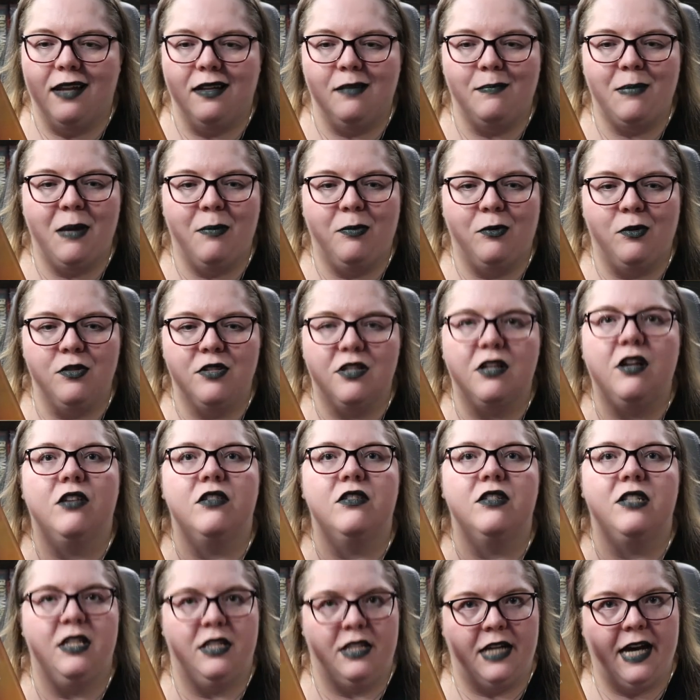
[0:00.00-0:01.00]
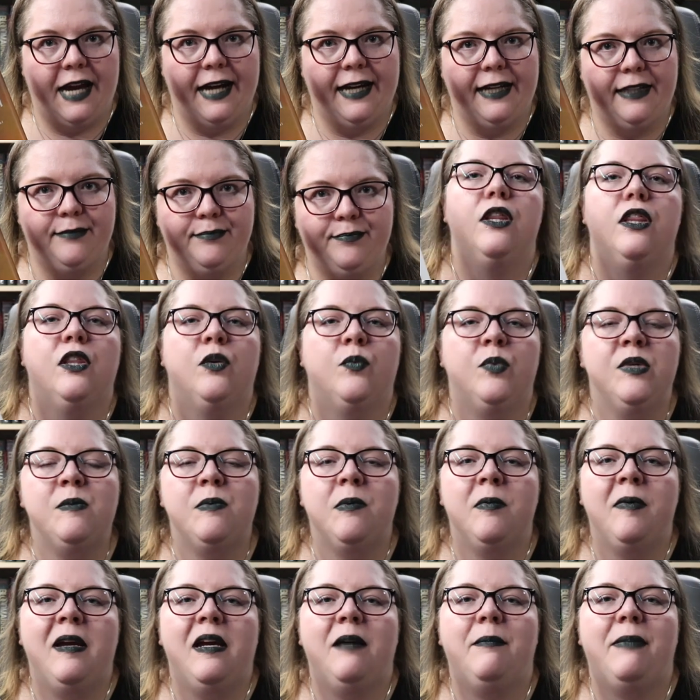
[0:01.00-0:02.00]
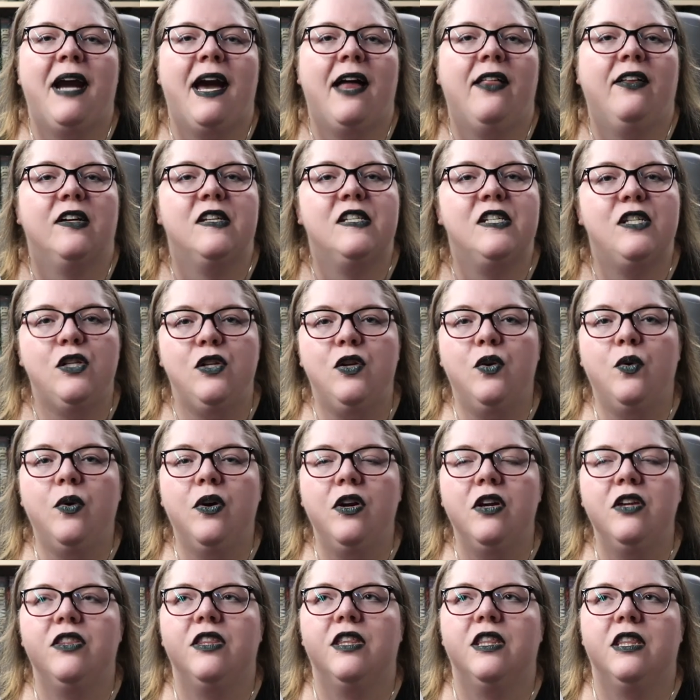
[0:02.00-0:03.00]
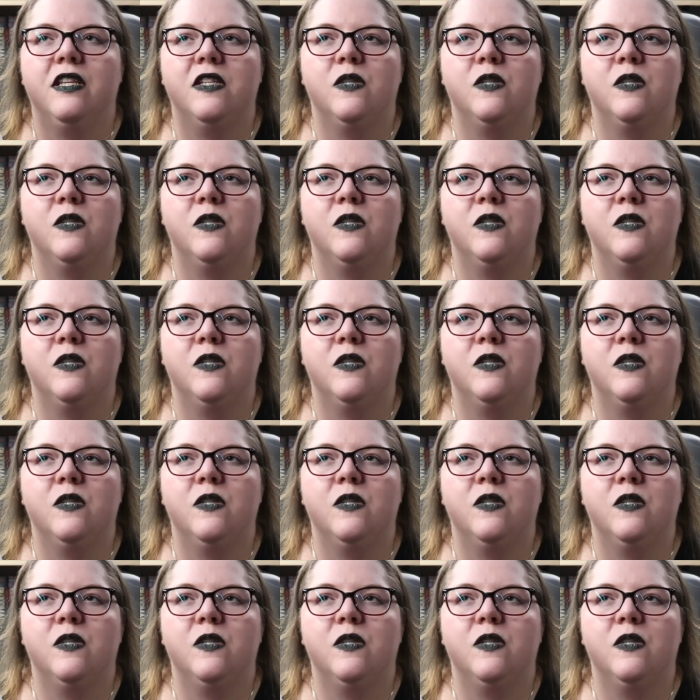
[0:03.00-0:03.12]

and people start to die. The Whisper Man by Alex North.